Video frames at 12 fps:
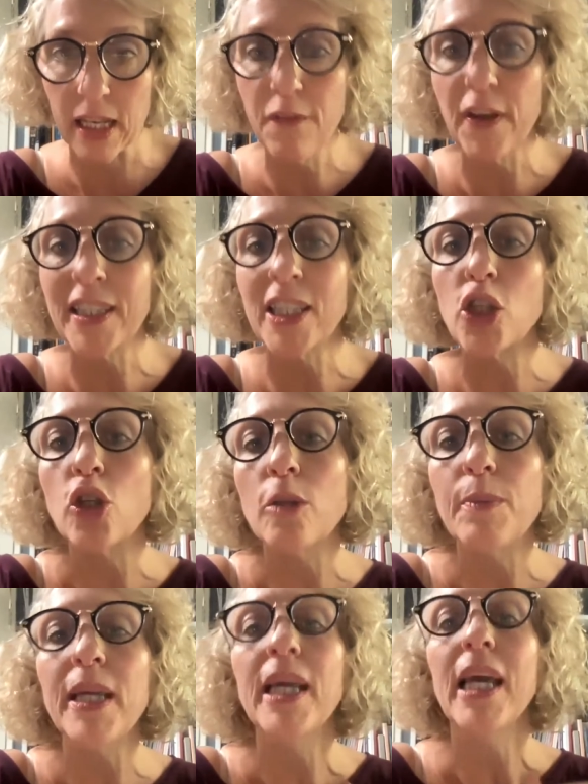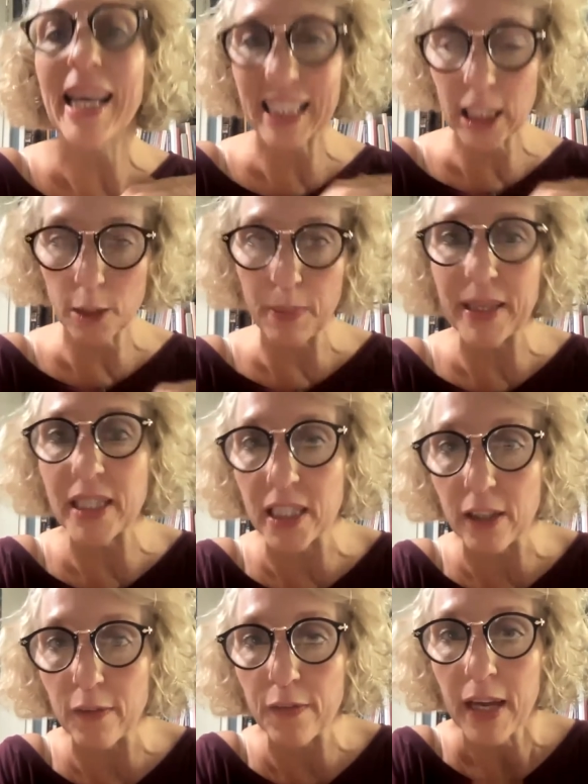In fact, it should be
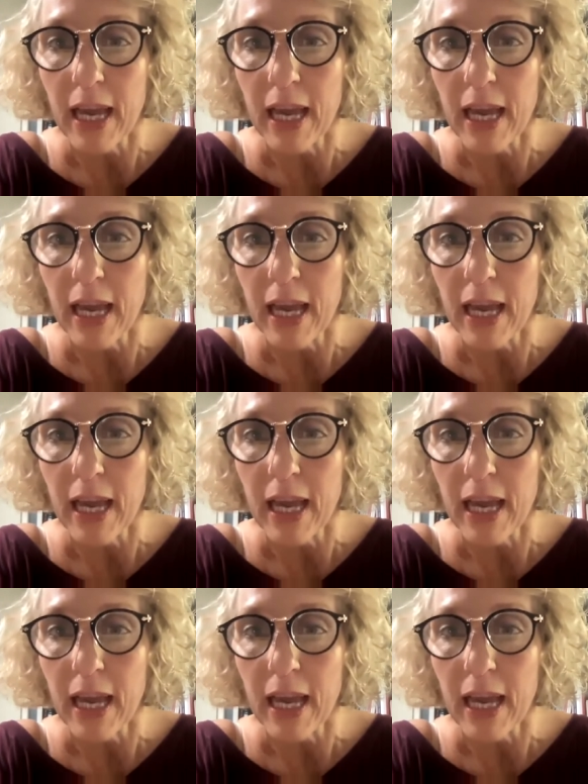expensive.